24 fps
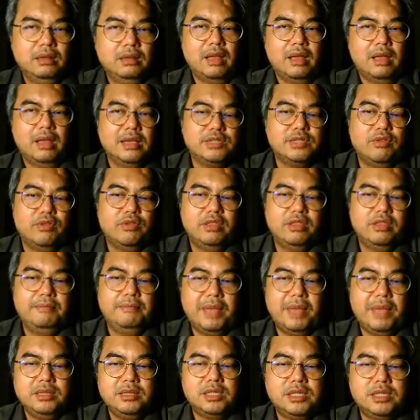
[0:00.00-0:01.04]
Now, as for the
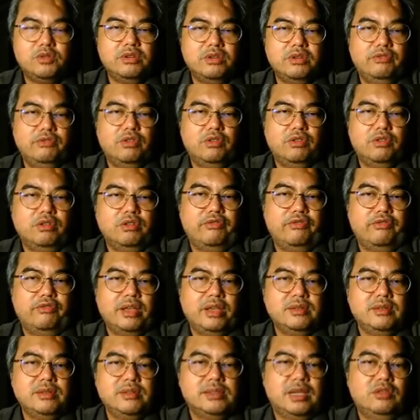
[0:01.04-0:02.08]
mens rea for the
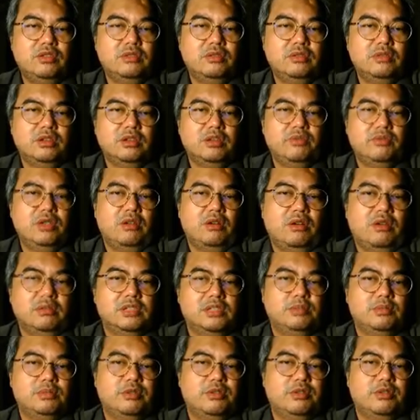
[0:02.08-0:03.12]
offense of statutory
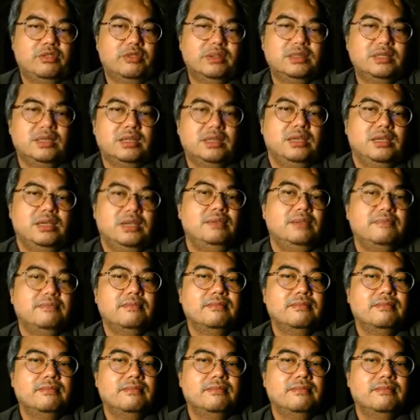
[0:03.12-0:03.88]
conspiracy,